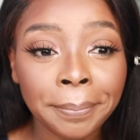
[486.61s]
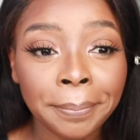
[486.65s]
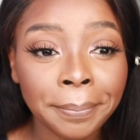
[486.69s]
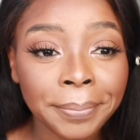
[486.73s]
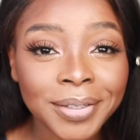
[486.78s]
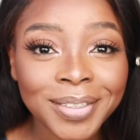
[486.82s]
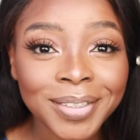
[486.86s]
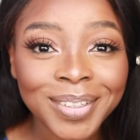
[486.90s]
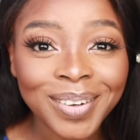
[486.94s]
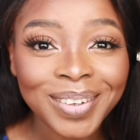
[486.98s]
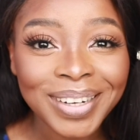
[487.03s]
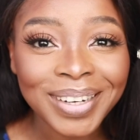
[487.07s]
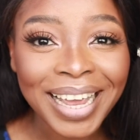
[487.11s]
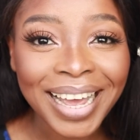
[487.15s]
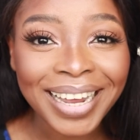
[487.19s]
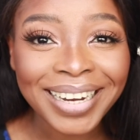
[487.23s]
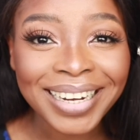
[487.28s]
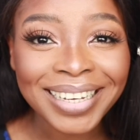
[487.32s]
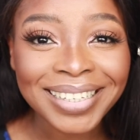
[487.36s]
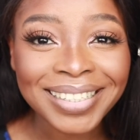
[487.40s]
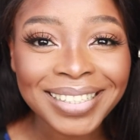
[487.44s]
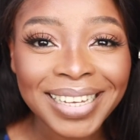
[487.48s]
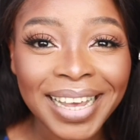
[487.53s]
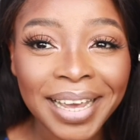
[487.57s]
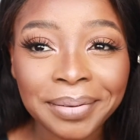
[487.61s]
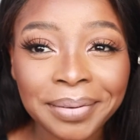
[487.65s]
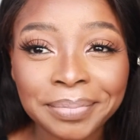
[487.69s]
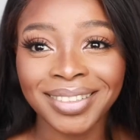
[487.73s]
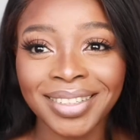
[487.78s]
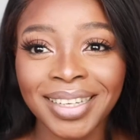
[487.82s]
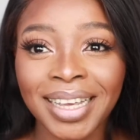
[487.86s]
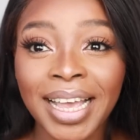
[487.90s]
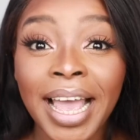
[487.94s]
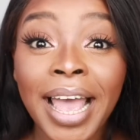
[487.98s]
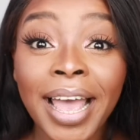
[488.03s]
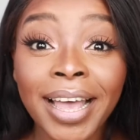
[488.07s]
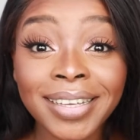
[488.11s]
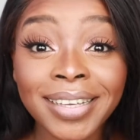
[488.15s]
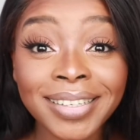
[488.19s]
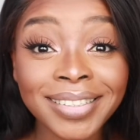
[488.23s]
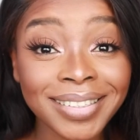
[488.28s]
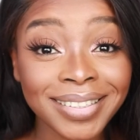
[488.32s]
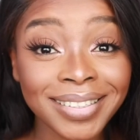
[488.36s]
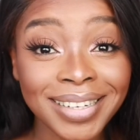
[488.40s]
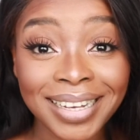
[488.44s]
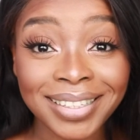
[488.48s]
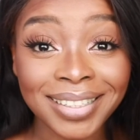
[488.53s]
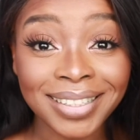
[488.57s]
So yeah, that's it.
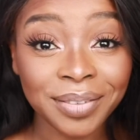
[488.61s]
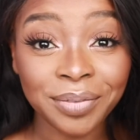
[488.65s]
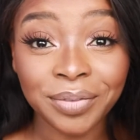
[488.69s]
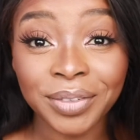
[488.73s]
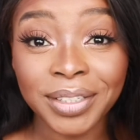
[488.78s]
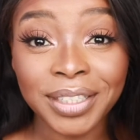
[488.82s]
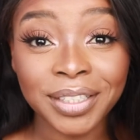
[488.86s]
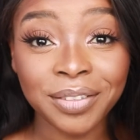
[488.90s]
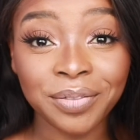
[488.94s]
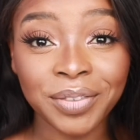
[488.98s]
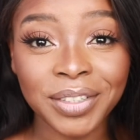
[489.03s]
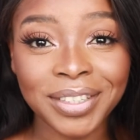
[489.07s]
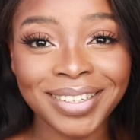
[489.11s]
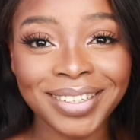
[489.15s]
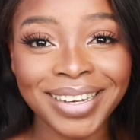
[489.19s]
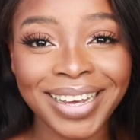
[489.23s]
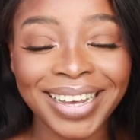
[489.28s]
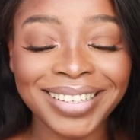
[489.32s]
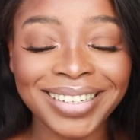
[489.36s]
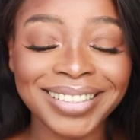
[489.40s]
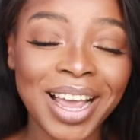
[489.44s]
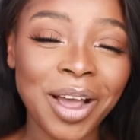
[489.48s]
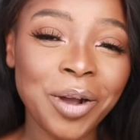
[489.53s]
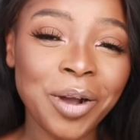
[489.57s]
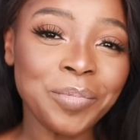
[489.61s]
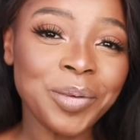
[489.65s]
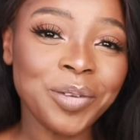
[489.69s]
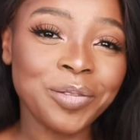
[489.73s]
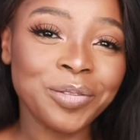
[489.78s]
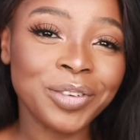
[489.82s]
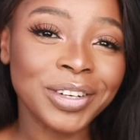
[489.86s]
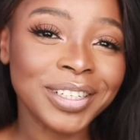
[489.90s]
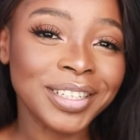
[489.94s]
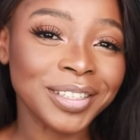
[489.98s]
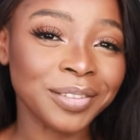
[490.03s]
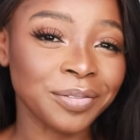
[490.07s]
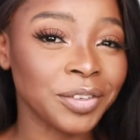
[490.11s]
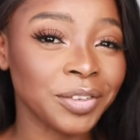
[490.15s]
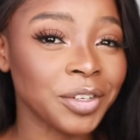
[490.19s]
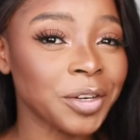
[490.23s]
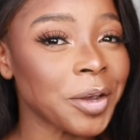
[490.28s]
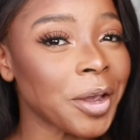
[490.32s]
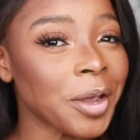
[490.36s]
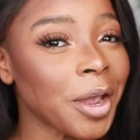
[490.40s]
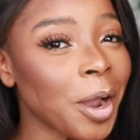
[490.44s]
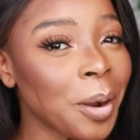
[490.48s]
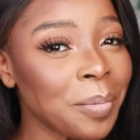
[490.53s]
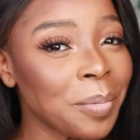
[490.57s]
So that's it for this video, guys. I hope you found this video
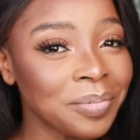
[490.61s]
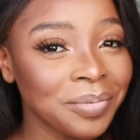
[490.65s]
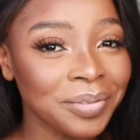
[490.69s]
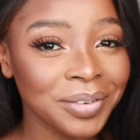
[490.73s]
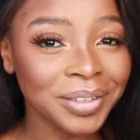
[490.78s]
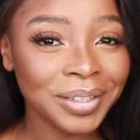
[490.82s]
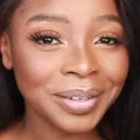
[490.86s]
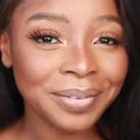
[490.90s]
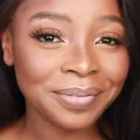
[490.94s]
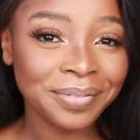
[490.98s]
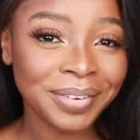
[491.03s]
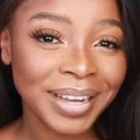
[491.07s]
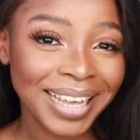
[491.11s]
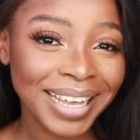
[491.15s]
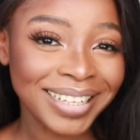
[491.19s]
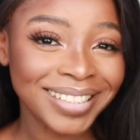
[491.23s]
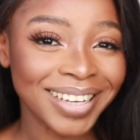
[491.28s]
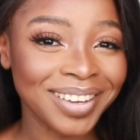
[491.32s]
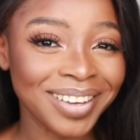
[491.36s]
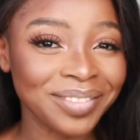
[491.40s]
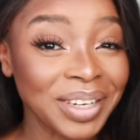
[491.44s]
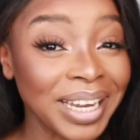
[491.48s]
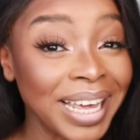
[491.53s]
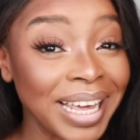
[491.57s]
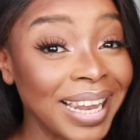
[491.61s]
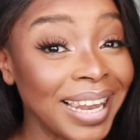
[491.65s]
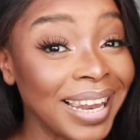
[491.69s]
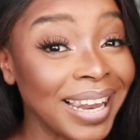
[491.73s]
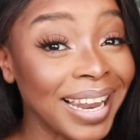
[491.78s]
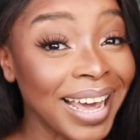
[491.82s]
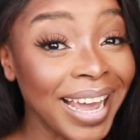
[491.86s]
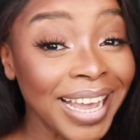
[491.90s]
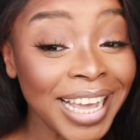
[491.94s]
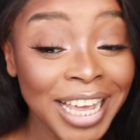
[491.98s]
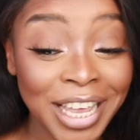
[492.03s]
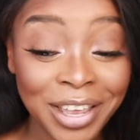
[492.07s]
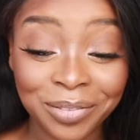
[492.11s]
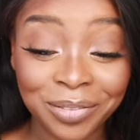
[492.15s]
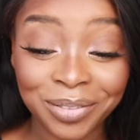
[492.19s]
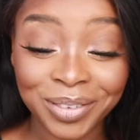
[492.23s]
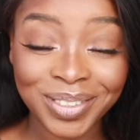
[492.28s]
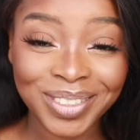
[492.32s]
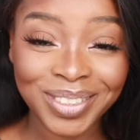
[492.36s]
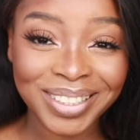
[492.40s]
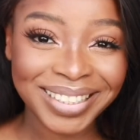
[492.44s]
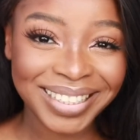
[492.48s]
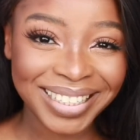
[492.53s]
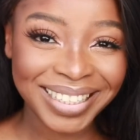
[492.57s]
helpful. Don't forget to give it a like if
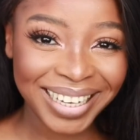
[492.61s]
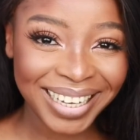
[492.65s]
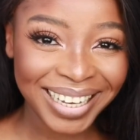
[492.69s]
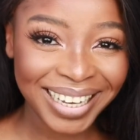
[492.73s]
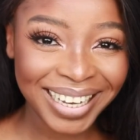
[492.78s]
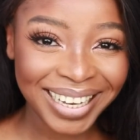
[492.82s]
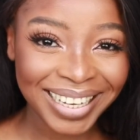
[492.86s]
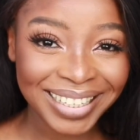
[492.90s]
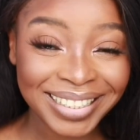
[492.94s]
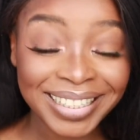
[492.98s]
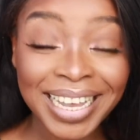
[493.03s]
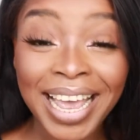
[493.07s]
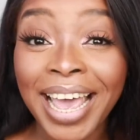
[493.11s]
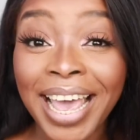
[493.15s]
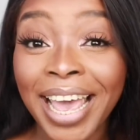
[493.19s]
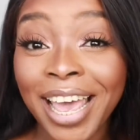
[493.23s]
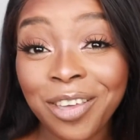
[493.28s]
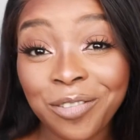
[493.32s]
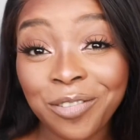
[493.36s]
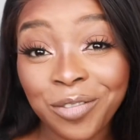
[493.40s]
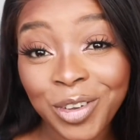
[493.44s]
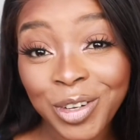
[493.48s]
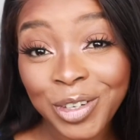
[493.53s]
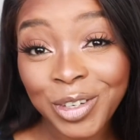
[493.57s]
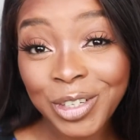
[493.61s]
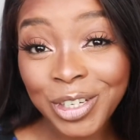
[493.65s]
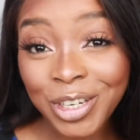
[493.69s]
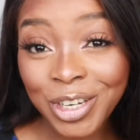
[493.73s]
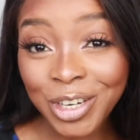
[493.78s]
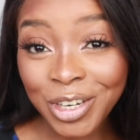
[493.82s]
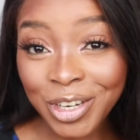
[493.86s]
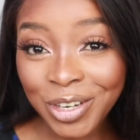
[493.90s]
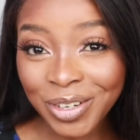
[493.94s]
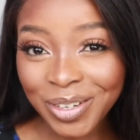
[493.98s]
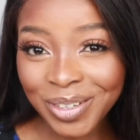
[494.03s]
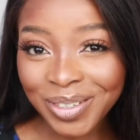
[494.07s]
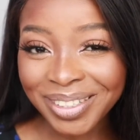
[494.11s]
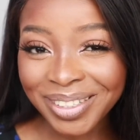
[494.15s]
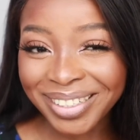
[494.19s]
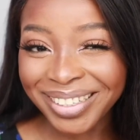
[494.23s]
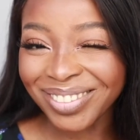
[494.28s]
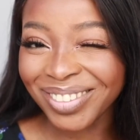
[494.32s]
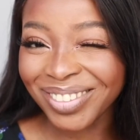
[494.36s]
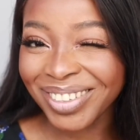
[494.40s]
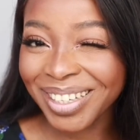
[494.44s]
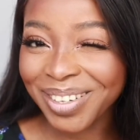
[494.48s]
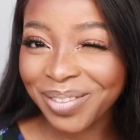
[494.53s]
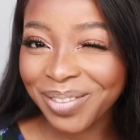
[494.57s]
you did. If you're new,
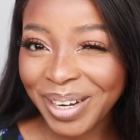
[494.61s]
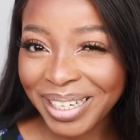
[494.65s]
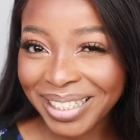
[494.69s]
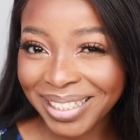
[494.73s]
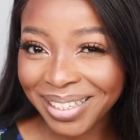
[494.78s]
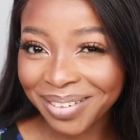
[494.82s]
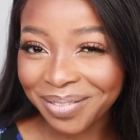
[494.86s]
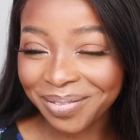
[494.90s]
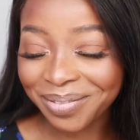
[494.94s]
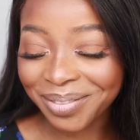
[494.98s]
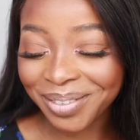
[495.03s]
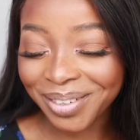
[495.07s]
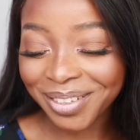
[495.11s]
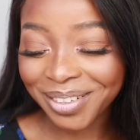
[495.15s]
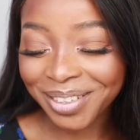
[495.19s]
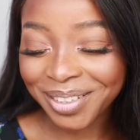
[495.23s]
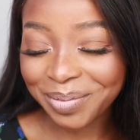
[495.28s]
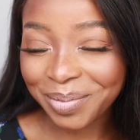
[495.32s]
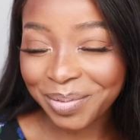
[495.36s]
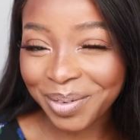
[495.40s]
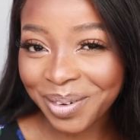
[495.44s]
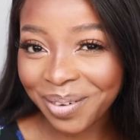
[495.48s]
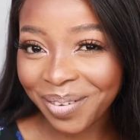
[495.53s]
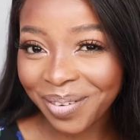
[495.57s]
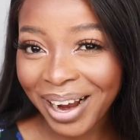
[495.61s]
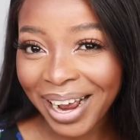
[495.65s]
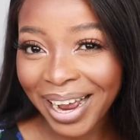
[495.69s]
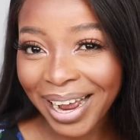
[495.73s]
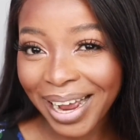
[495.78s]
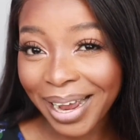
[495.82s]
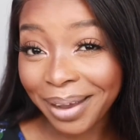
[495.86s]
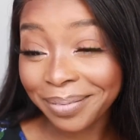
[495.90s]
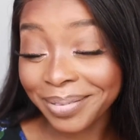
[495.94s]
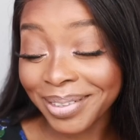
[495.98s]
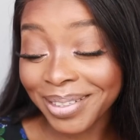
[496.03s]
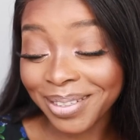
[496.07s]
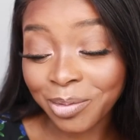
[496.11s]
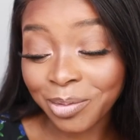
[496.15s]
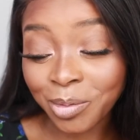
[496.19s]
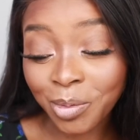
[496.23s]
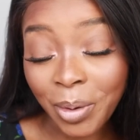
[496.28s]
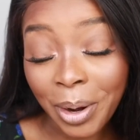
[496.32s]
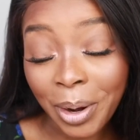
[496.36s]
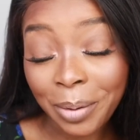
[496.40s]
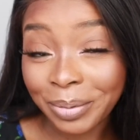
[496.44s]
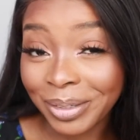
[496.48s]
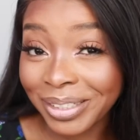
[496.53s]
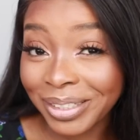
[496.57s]
what are you waiting for? Subscribe. The
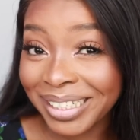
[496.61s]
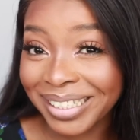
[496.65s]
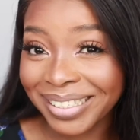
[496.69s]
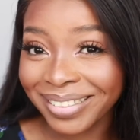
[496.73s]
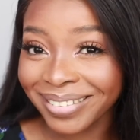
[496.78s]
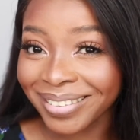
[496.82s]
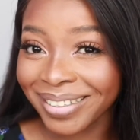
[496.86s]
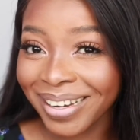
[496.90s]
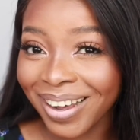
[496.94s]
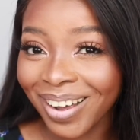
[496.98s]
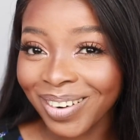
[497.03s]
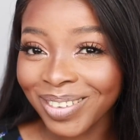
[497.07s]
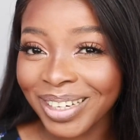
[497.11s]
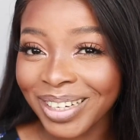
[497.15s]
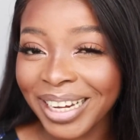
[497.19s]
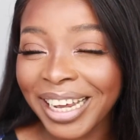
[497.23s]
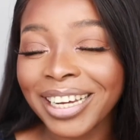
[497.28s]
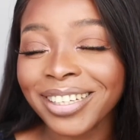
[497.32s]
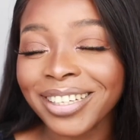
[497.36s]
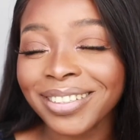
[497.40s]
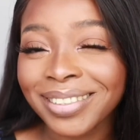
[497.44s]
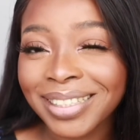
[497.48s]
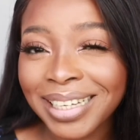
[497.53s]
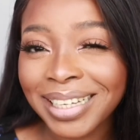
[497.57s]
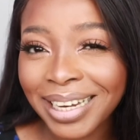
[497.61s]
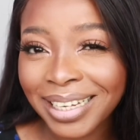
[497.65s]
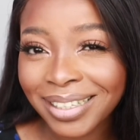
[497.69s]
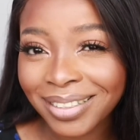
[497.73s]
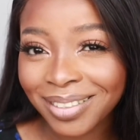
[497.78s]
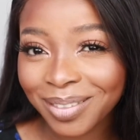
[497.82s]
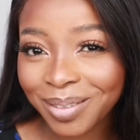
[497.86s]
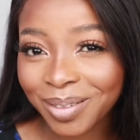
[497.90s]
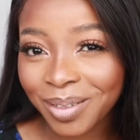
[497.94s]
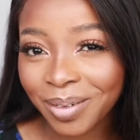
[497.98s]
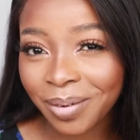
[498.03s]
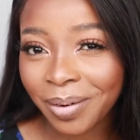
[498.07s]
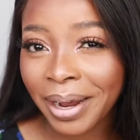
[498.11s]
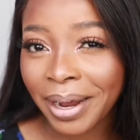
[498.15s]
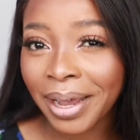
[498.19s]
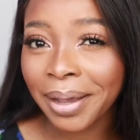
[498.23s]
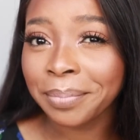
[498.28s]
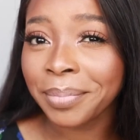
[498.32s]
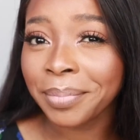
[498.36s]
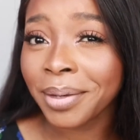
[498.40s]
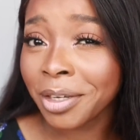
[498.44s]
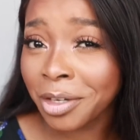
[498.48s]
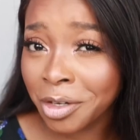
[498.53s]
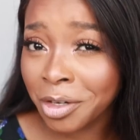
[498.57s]
subscribe button is down there. Just click
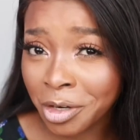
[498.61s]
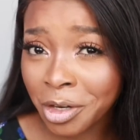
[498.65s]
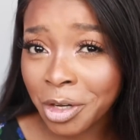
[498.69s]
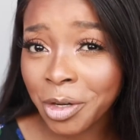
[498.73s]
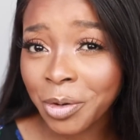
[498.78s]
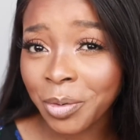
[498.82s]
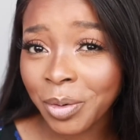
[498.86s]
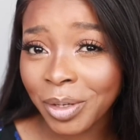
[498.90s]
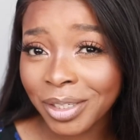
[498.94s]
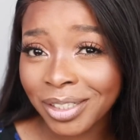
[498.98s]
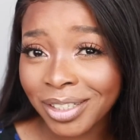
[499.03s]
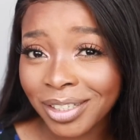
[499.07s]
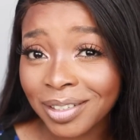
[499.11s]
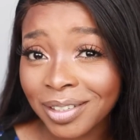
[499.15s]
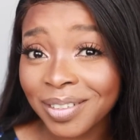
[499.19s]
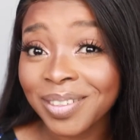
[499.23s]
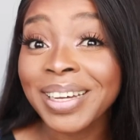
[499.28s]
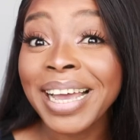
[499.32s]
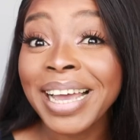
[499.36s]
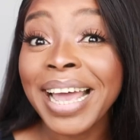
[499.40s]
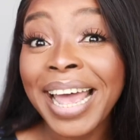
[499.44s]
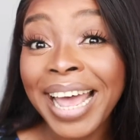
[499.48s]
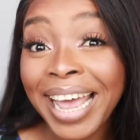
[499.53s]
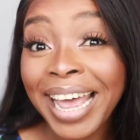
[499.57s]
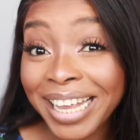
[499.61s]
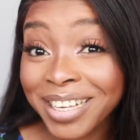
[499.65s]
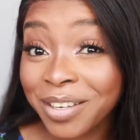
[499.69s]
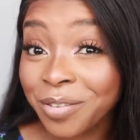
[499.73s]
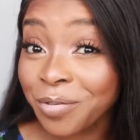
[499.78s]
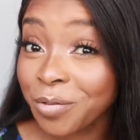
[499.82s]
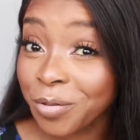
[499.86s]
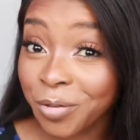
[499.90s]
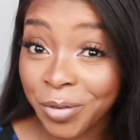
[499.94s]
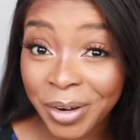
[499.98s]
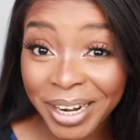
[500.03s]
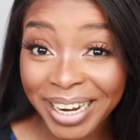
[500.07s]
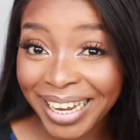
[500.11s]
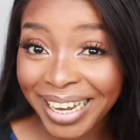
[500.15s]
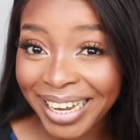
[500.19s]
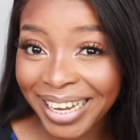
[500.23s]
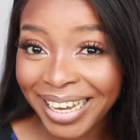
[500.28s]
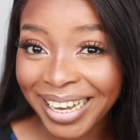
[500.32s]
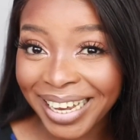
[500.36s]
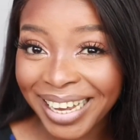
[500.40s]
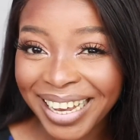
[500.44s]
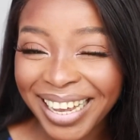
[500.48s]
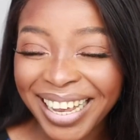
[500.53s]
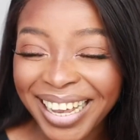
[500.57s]
subscribe. You know you want to. It's free.